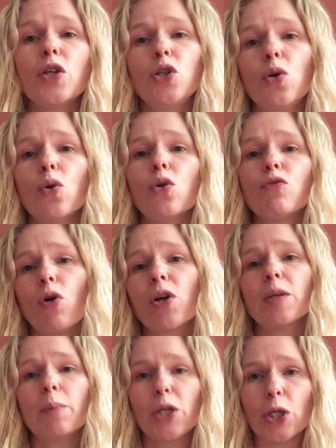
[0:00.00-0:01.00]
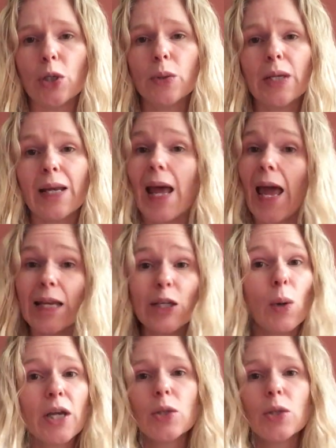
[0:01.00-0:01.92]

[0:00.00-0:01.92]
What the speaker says: your rocket balloon in any way